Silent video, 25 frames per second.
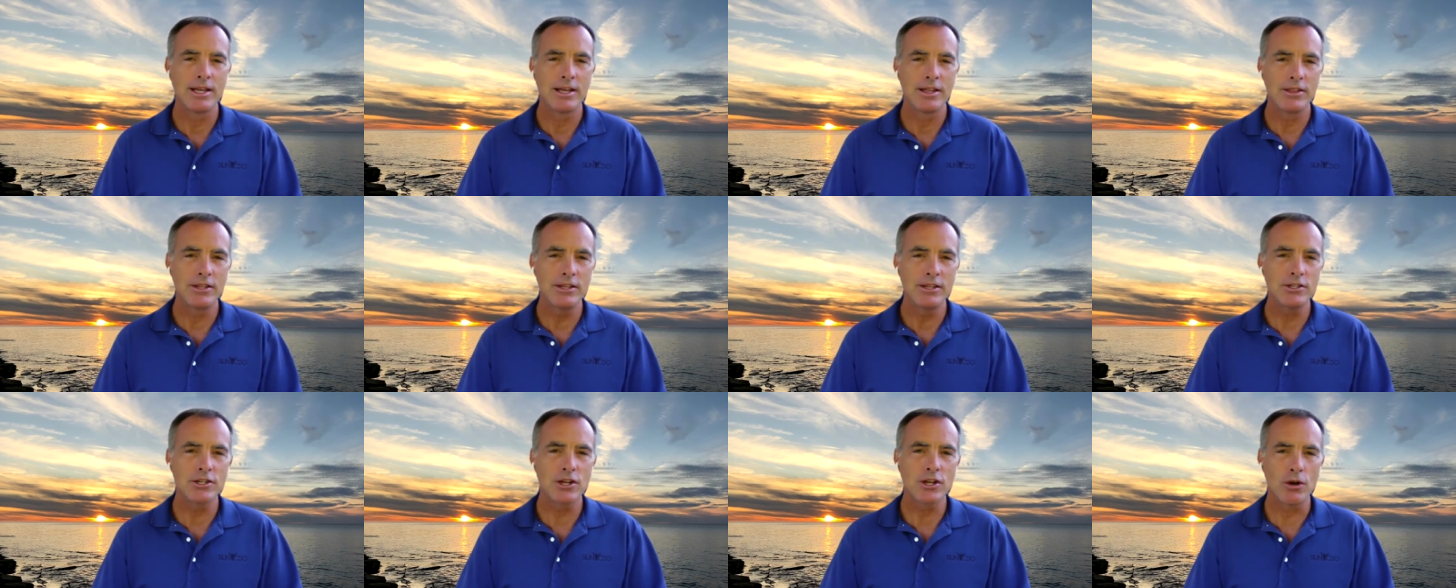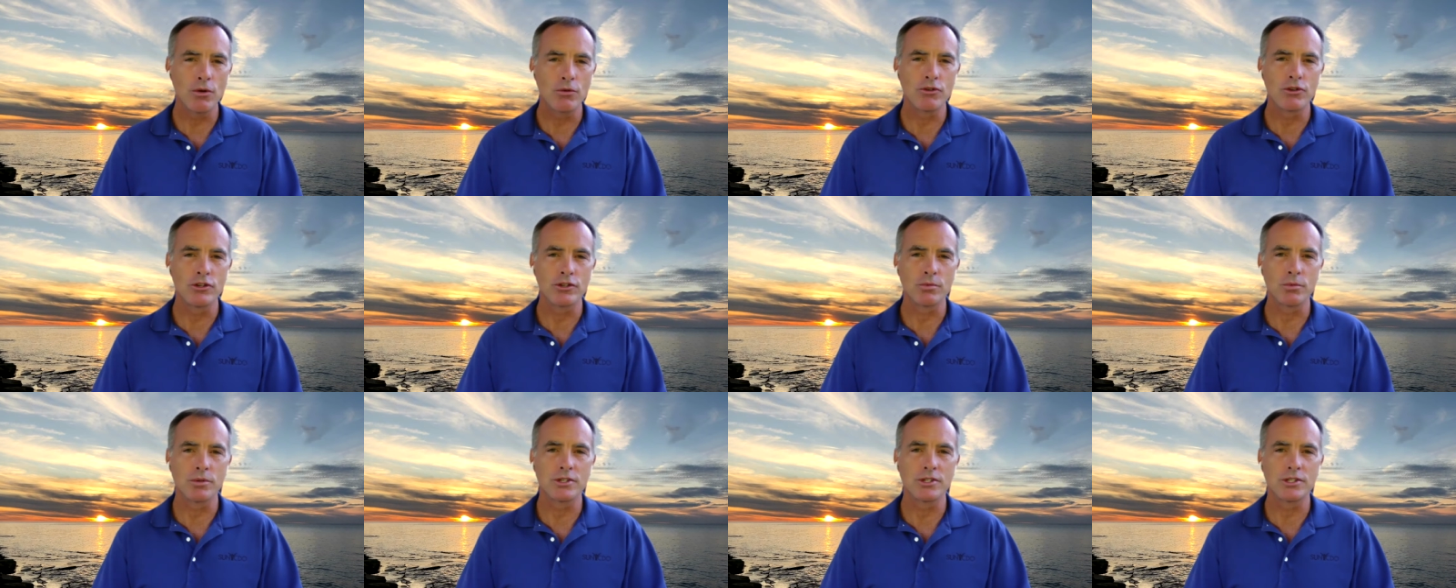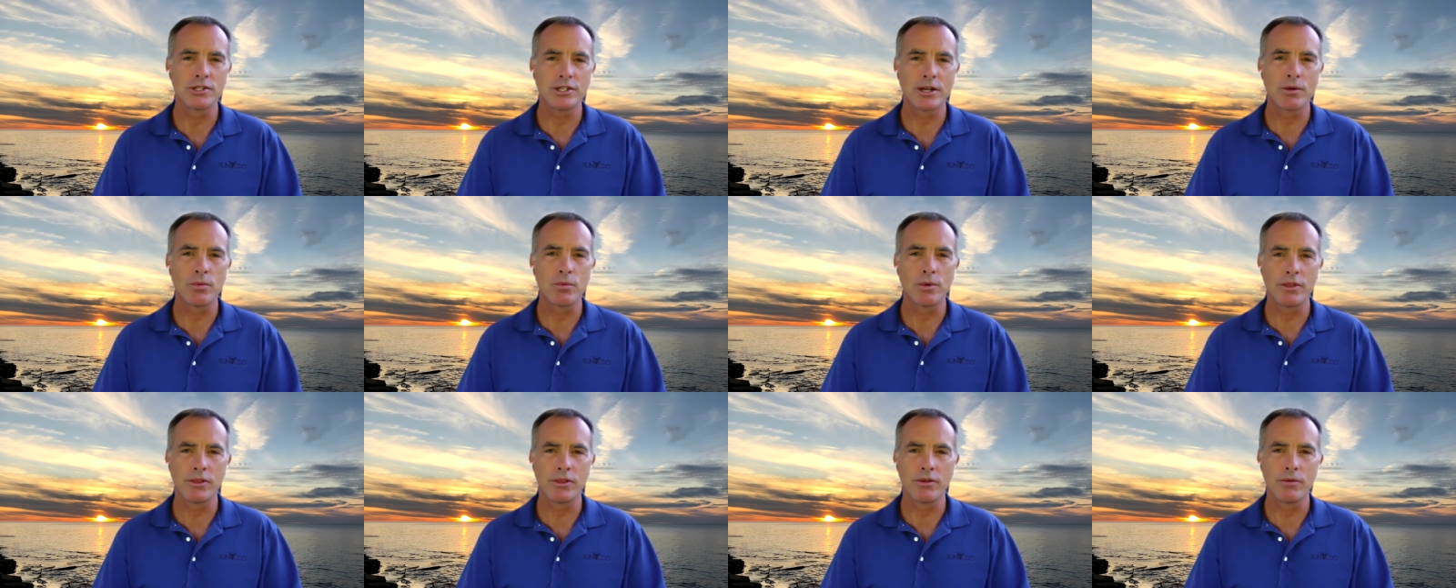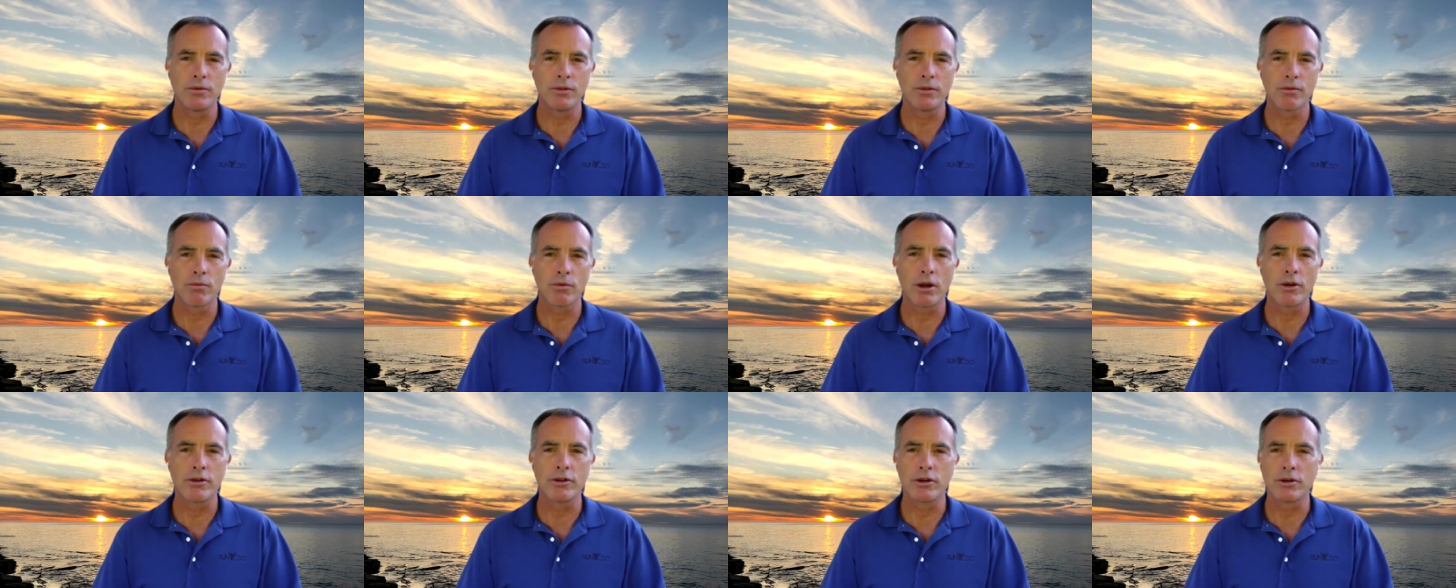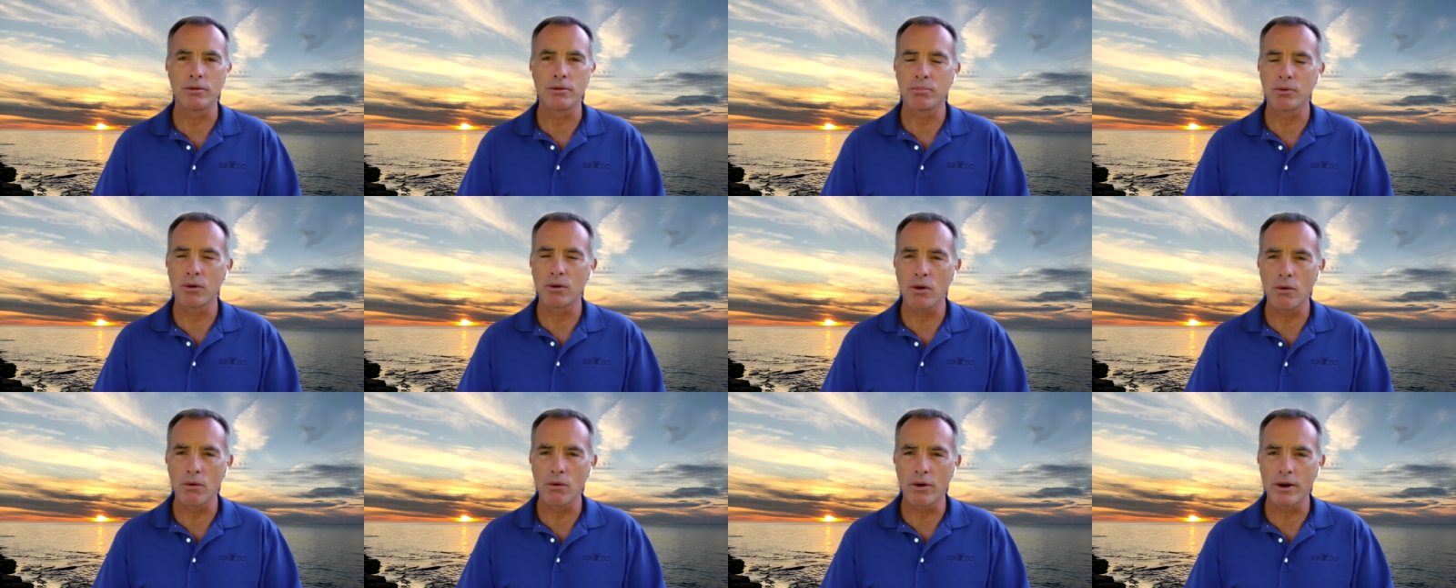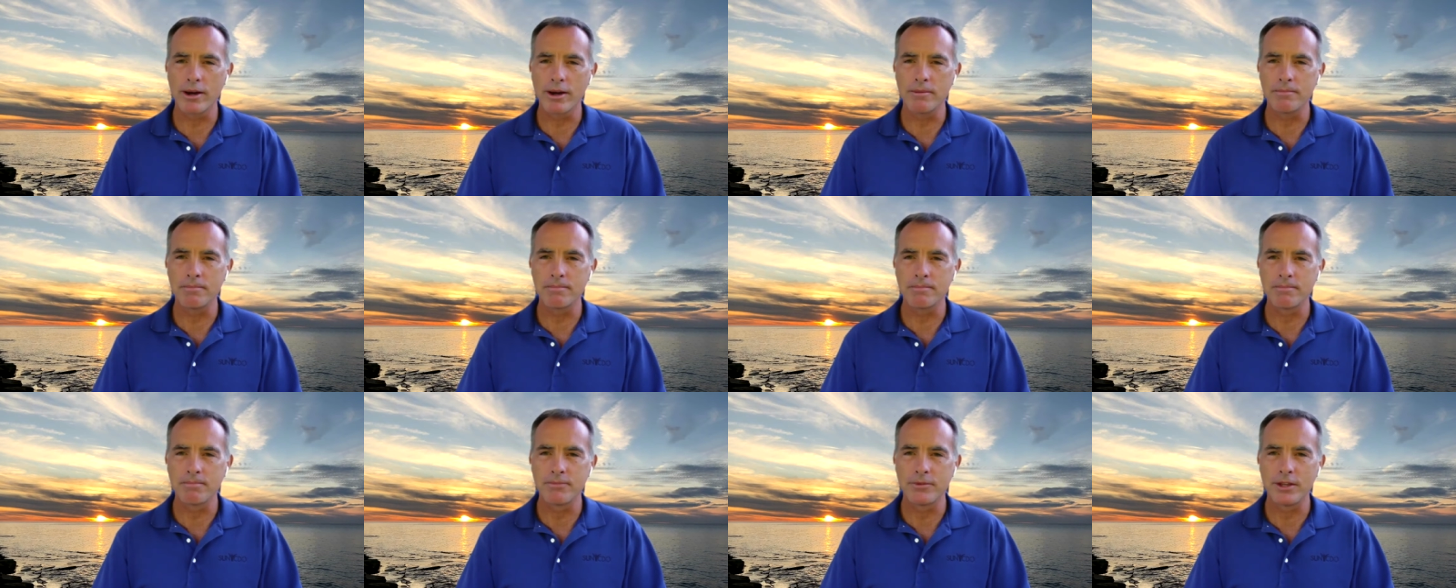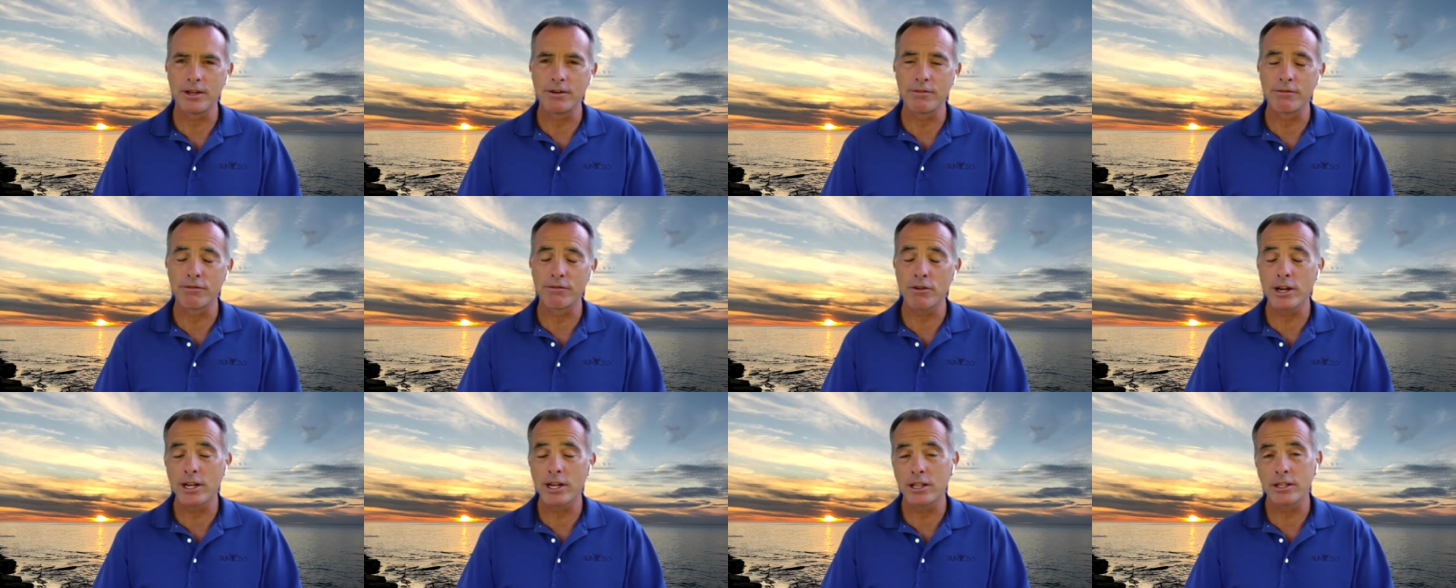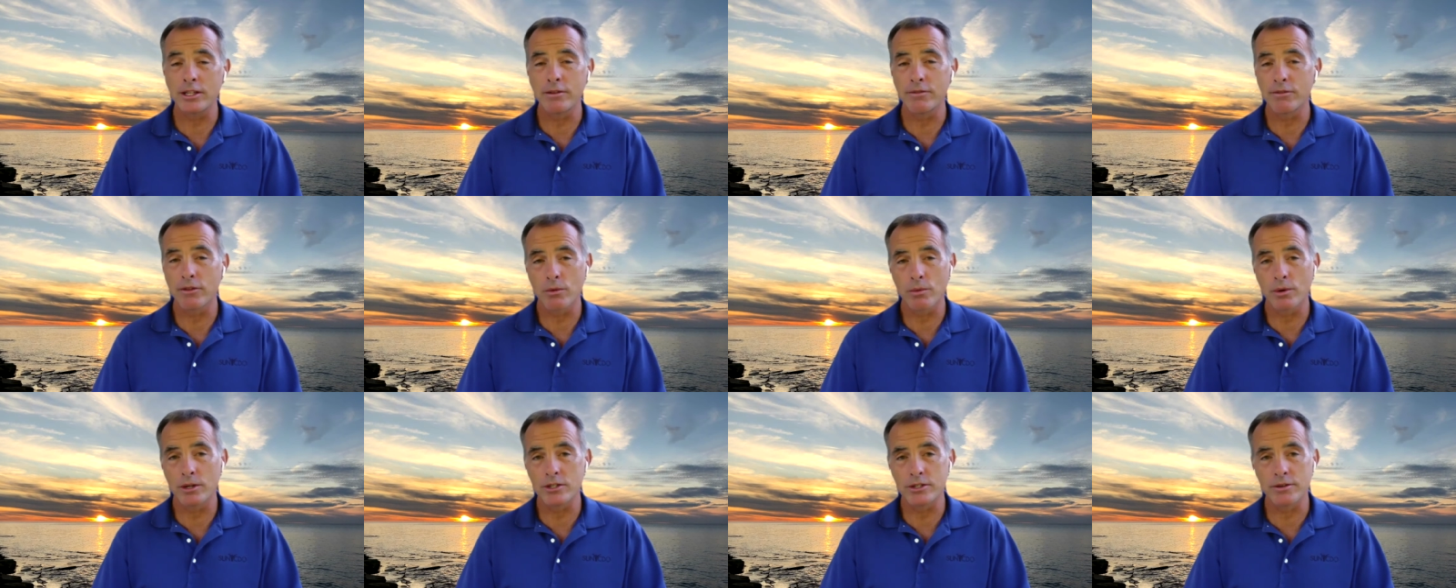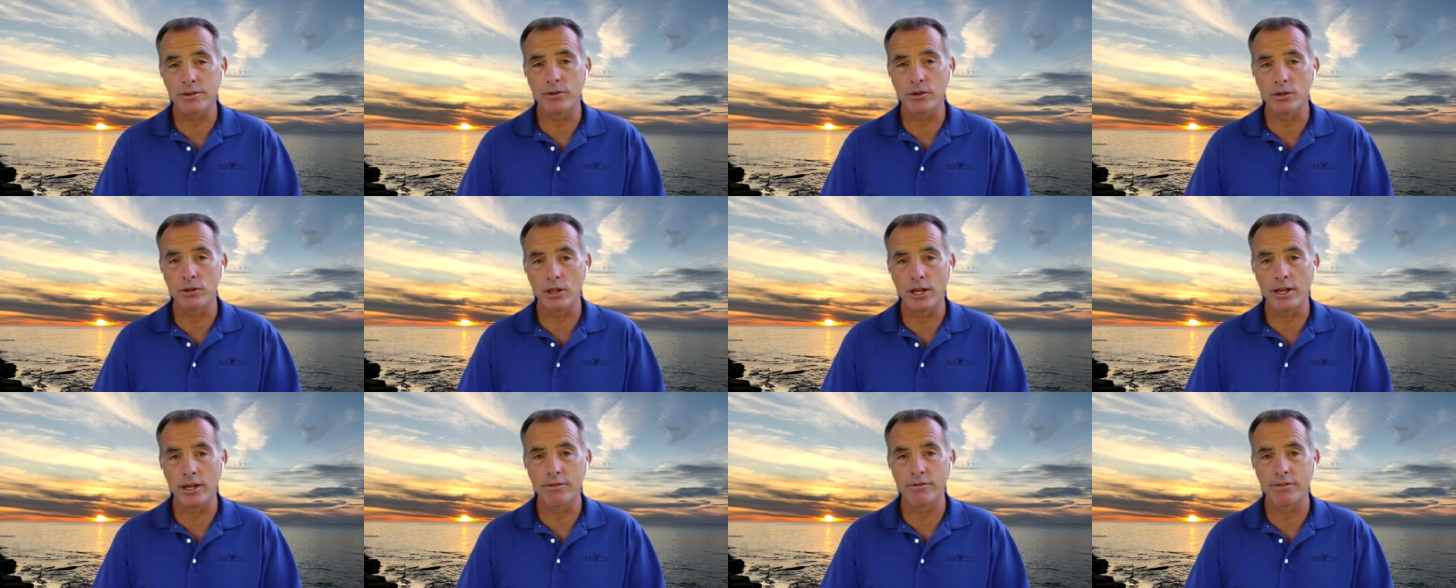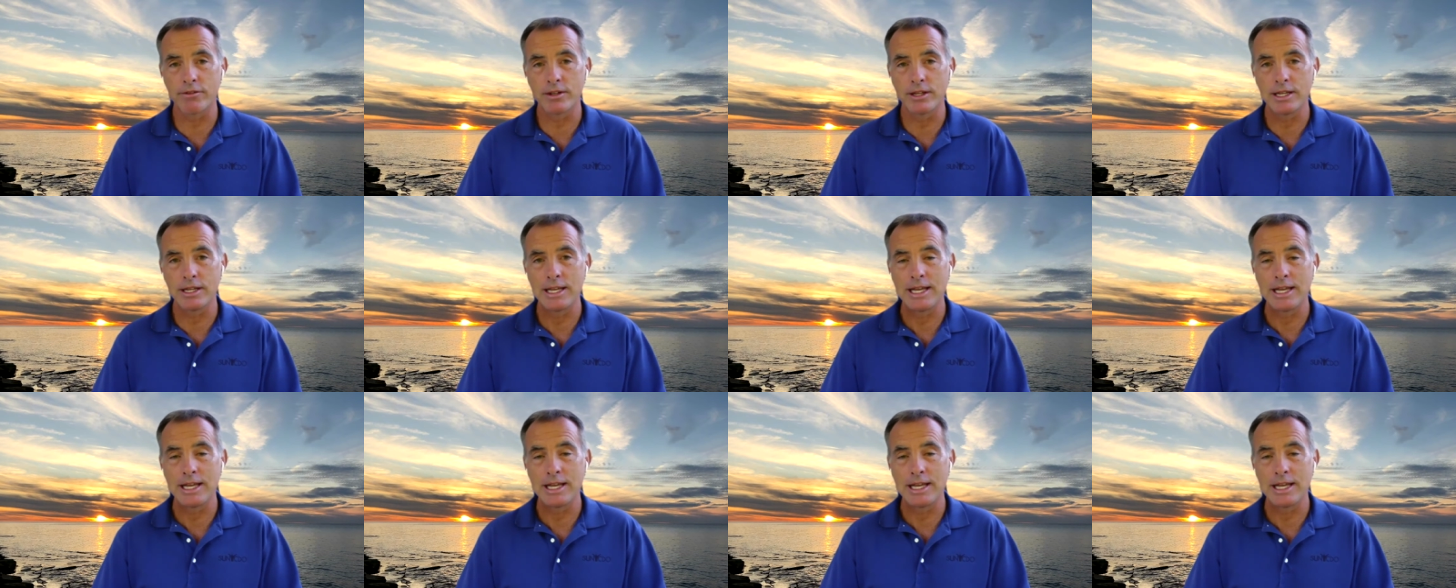These coaches will stick with you throughout your program and, frankly, for the rest of your life,